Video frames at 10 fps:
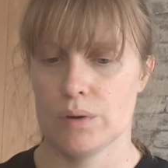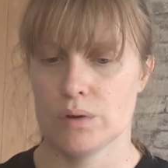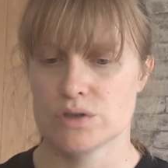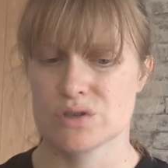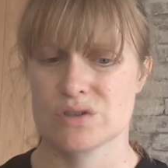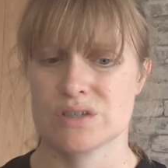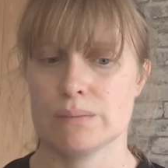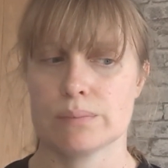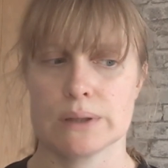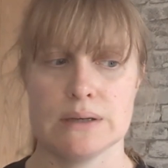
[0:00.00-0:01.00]
or just
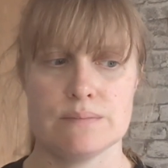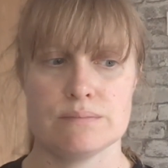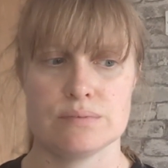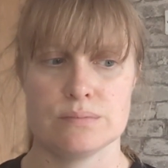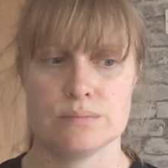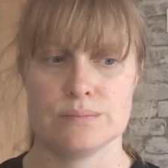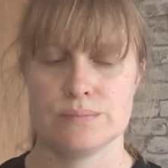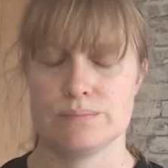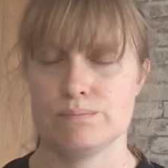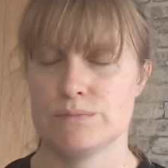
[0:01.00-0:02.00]
simply
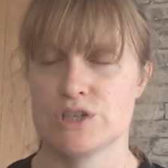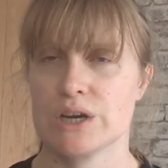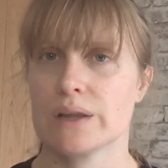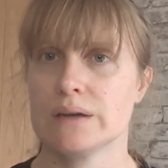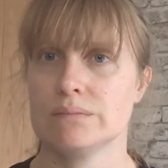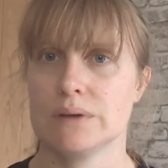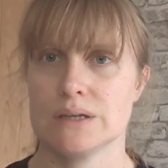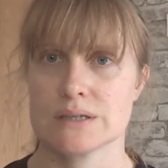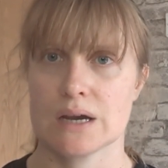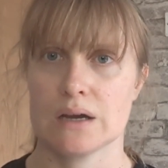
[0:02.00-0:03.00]
chilling
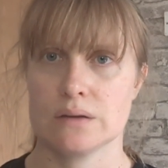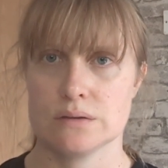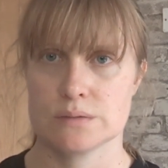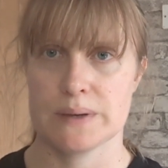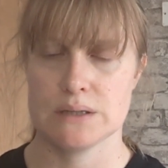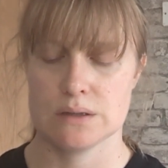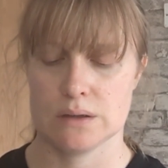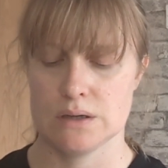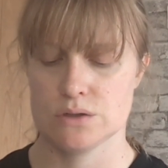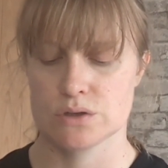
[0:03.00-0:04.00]
in silence,
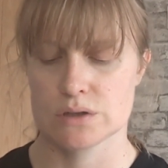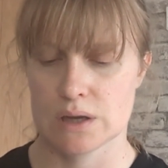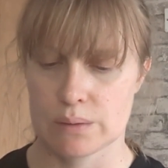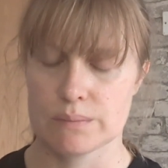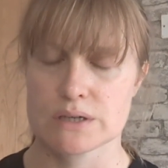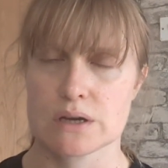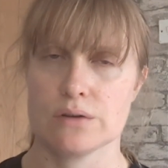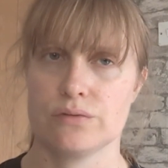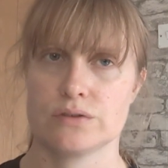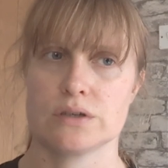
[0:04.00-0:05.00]
basically just allowing
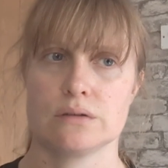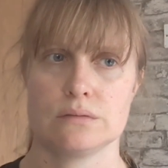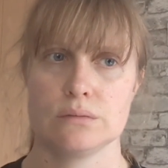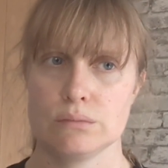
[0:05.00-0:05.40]
myself to